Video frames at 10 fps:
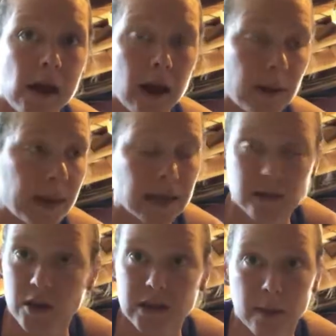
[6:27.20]

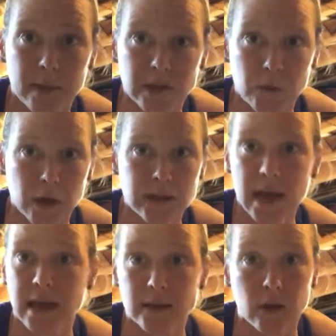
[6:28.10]
Hands on dumbbells works,
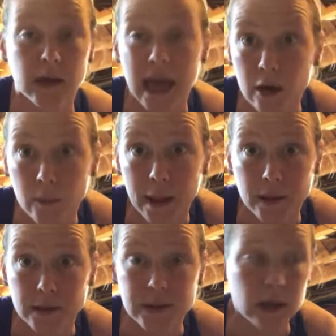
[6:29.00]
hands on
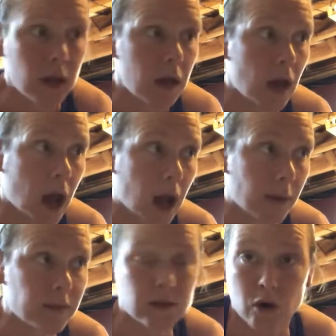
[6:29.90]
kettlebells.
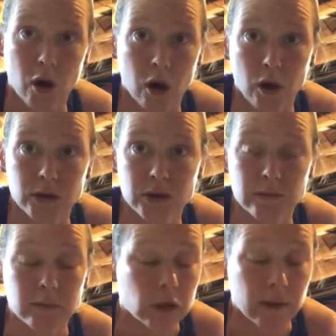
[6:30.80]
These are all
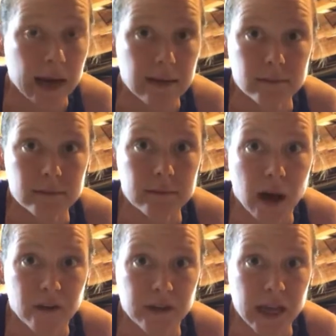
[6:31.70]
great
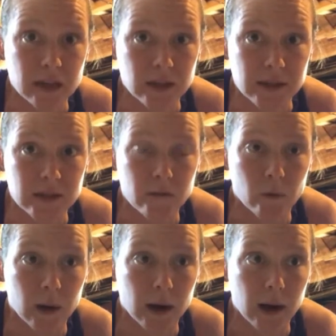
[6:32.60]
modifications
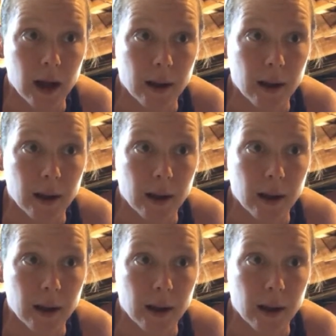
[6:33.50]
for,